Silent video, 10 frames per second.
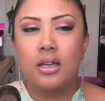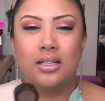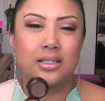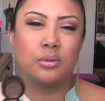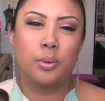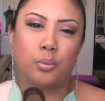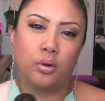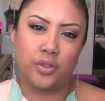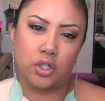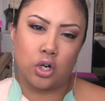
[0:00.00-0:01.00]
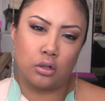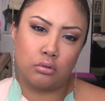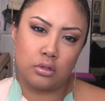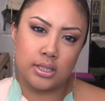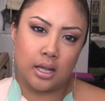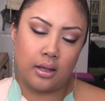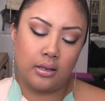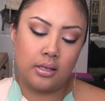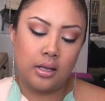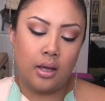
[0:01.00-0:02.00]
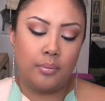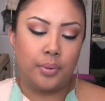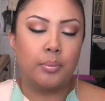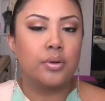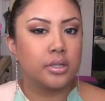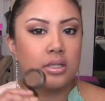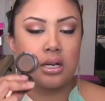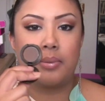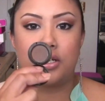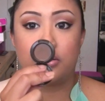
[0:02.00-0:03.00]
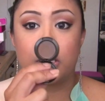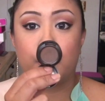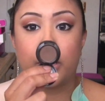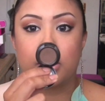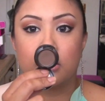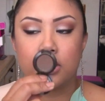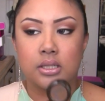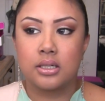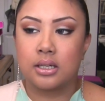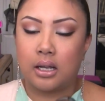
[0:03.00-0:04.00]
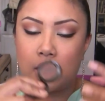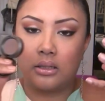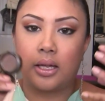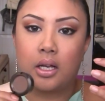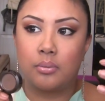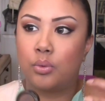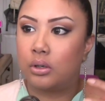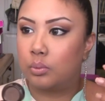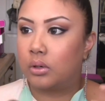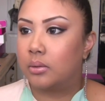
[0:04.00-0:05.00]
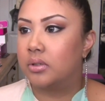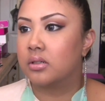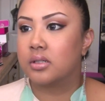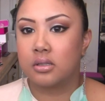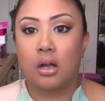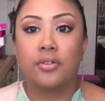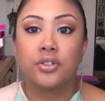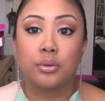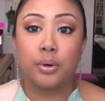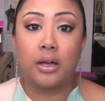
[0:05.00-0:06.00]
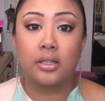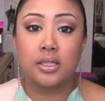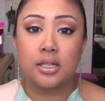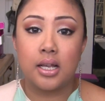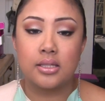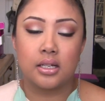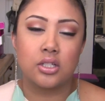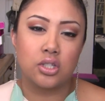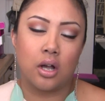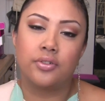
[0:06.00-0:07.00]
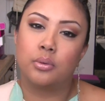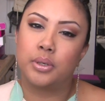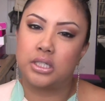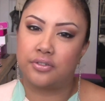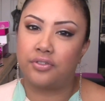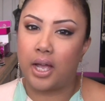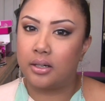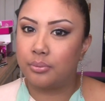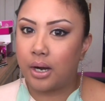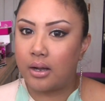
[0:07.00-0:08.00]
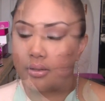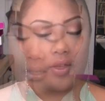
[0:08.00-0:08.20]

It's a little bit more on the charcoal side, but most of the time I do espresso just because I kind of like a more warmer, softer brow these days, like a softer but defined brow.